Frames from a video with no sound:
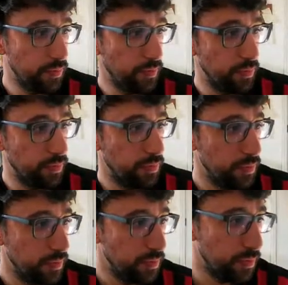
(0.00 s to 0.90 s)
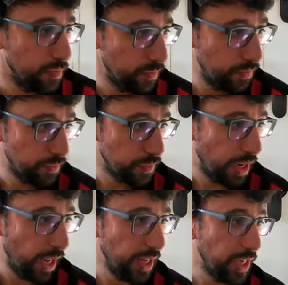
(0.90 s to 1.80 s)
Yeah, they're
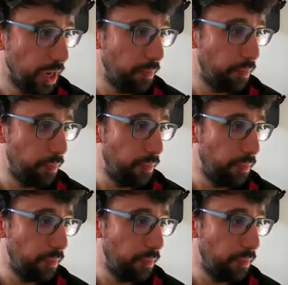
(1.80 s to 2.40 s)
doing excellent.